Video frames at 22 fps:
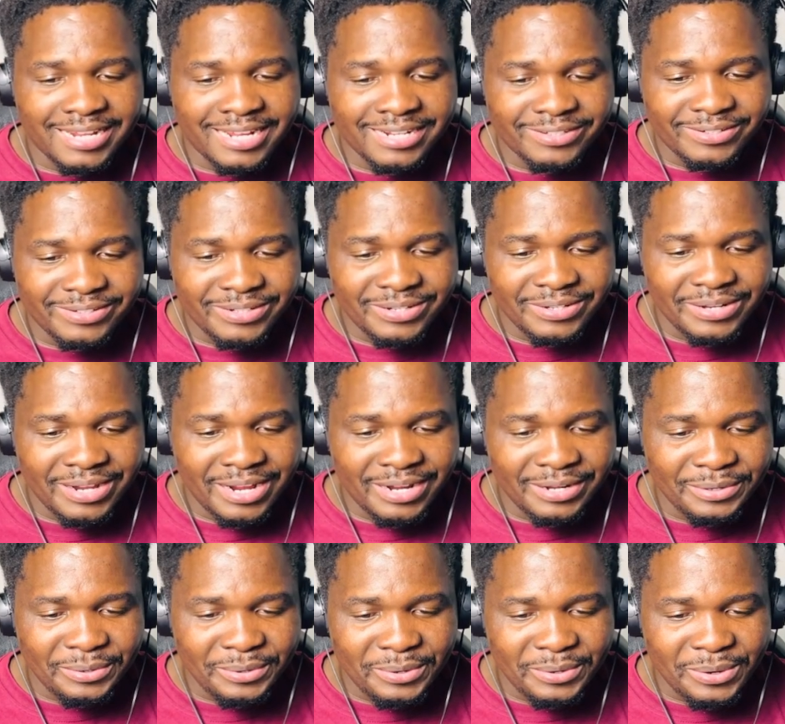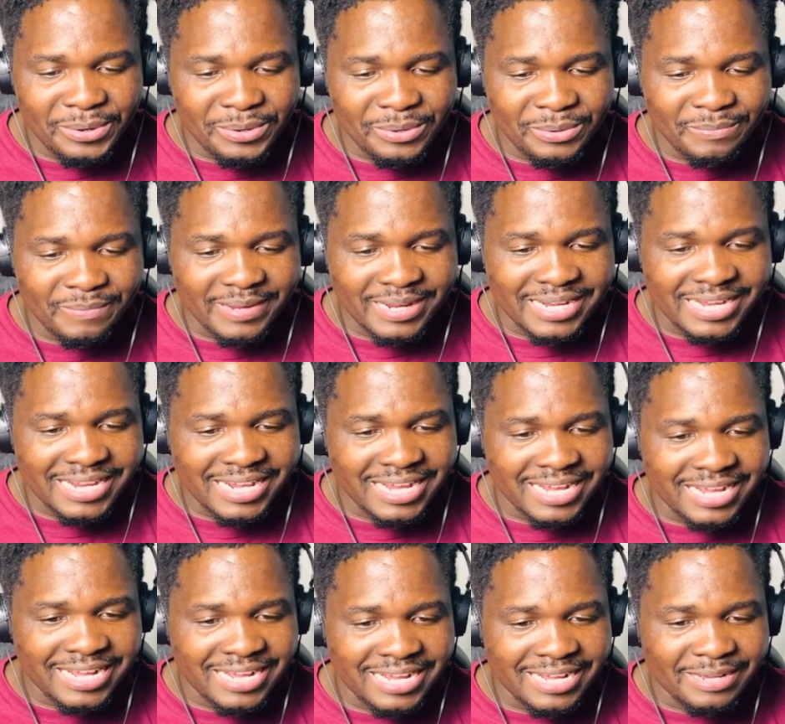I don't know. But
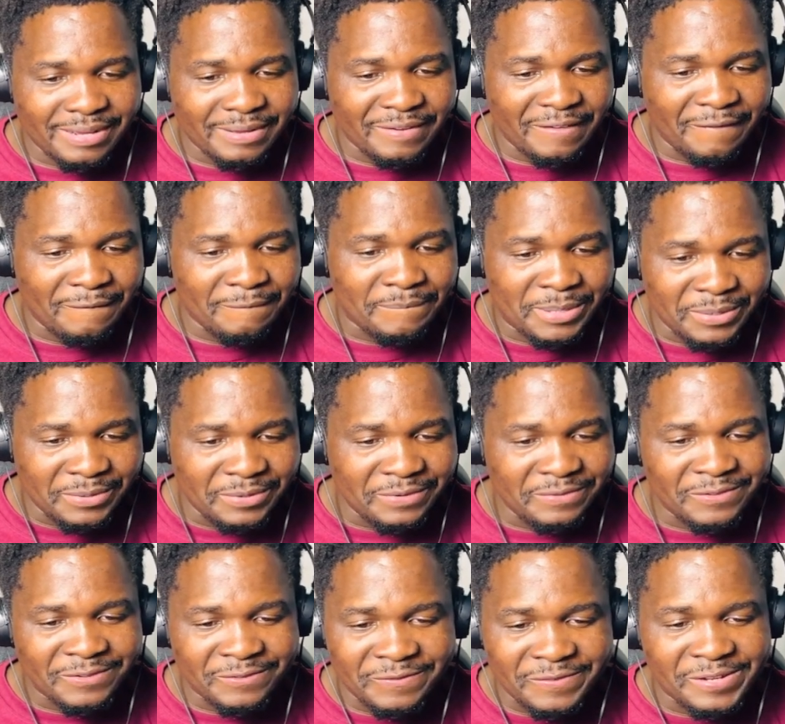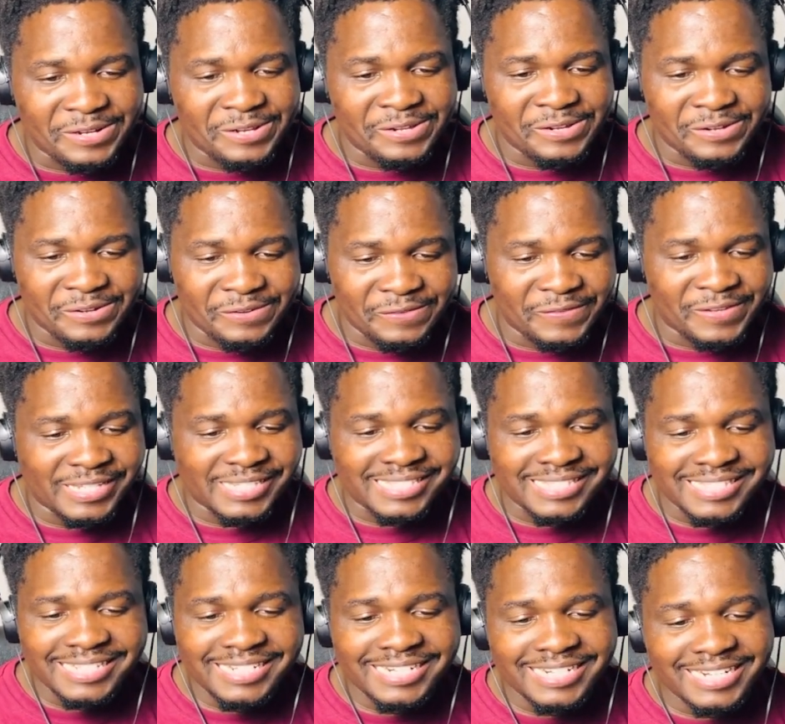beautiful video,
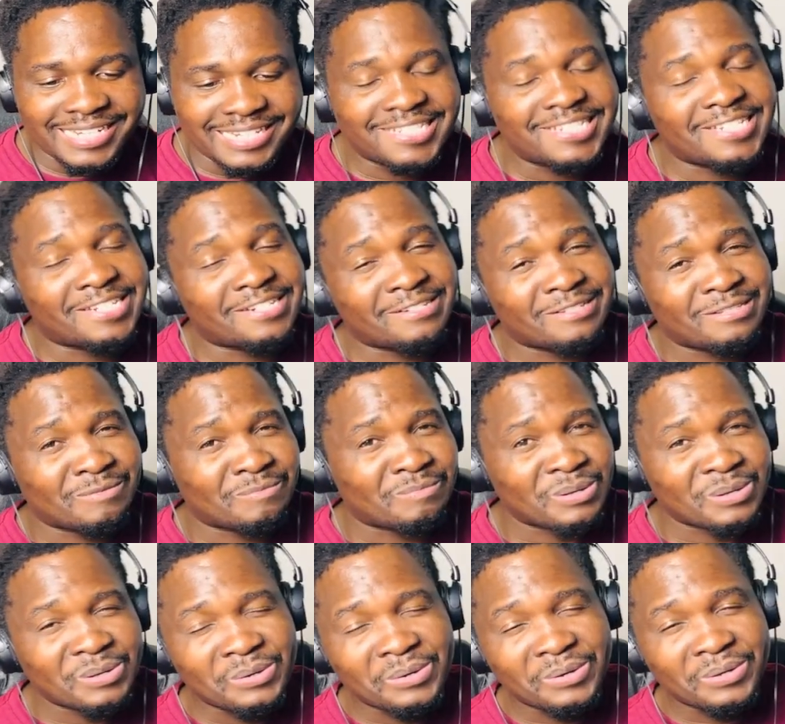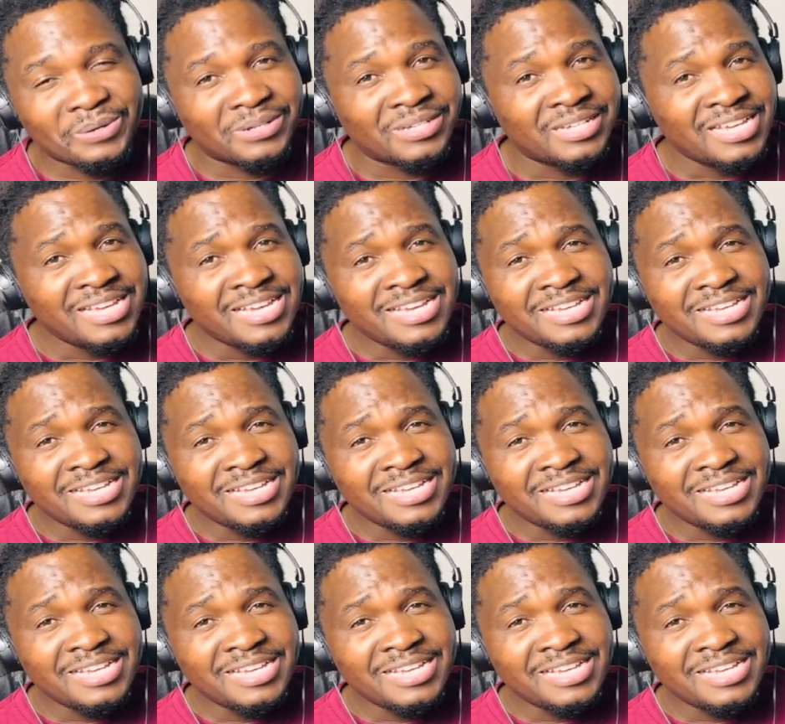obviously, like Theresa Phondo.